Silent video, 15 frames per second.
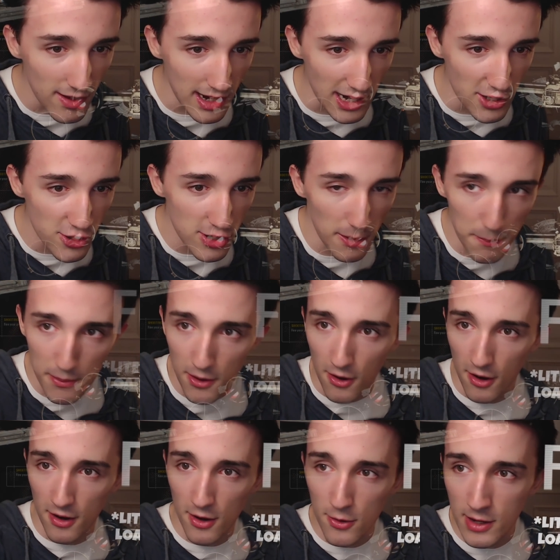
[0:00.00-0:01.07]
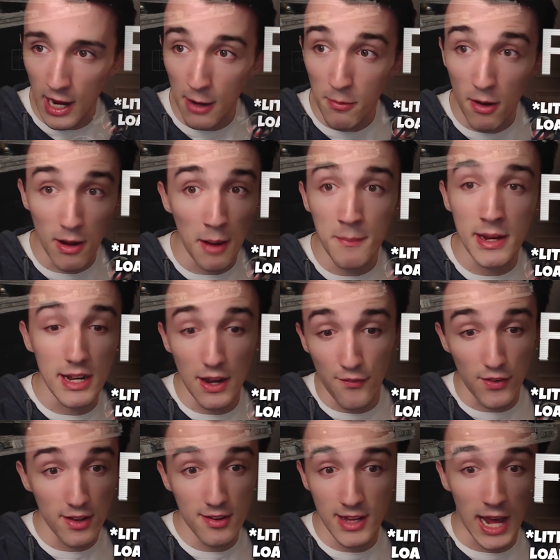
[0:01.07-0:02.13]
it's like a shipyard. Okay, well, I mean, if
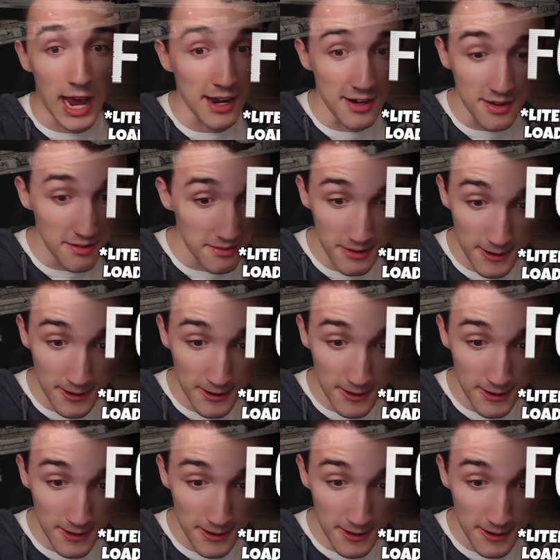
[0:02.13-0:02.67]
it's canon,